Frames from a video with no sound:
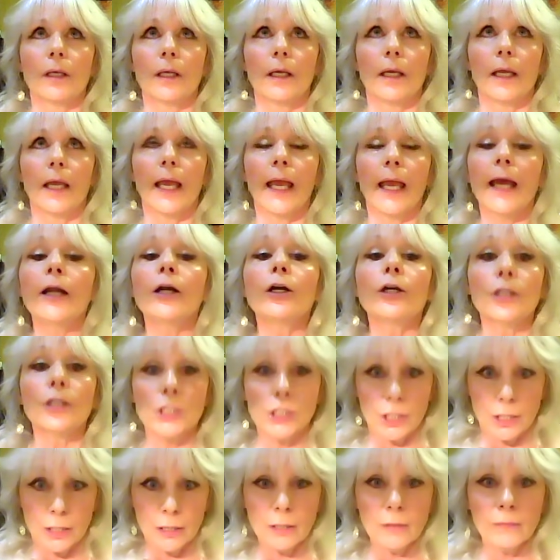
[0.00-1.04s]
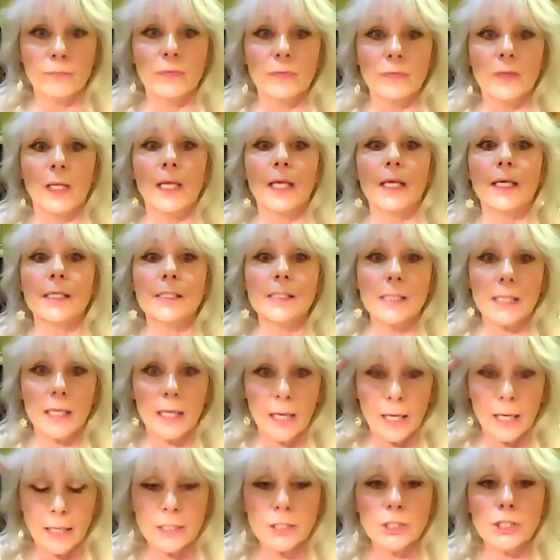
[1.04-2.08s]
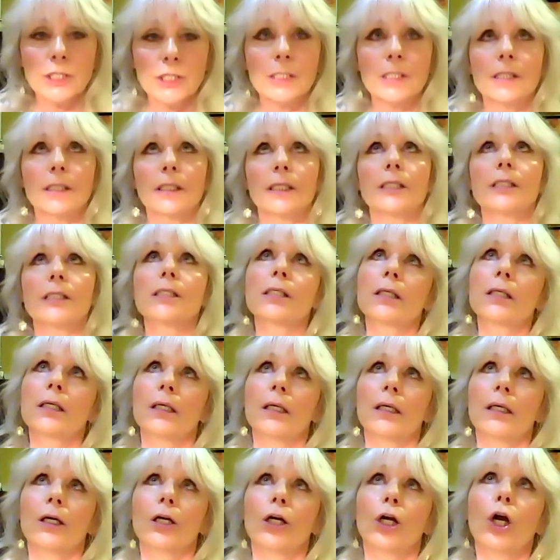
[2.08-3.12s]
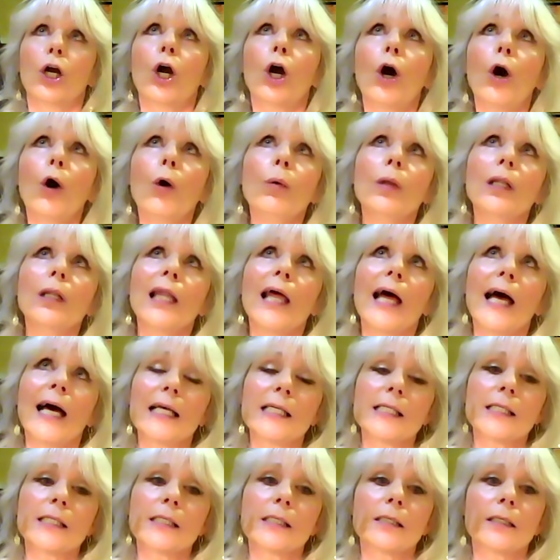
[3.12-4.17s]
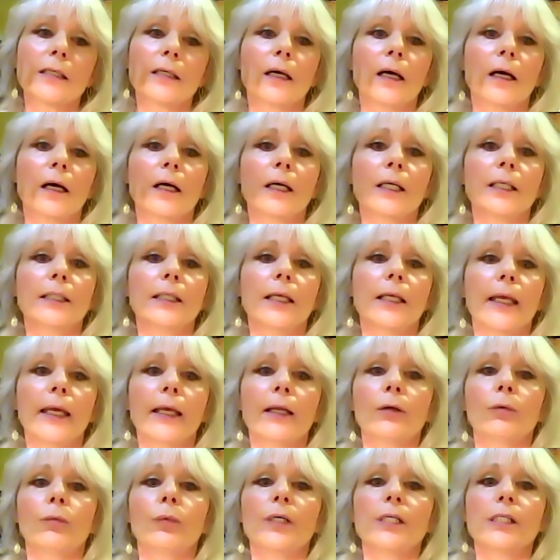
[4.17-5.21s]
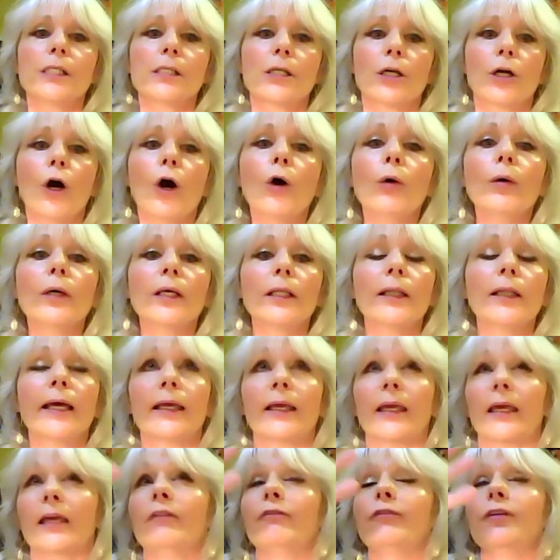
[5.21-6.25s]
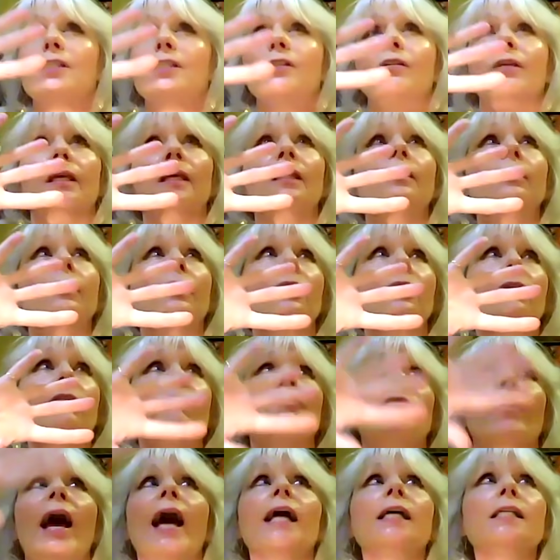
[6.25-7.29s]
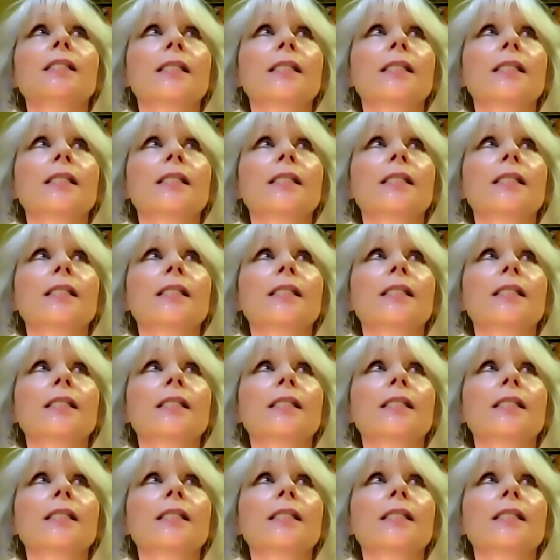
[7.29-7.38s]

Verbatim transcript: energy, his consciousness coalesce. And it was like if it's in the vast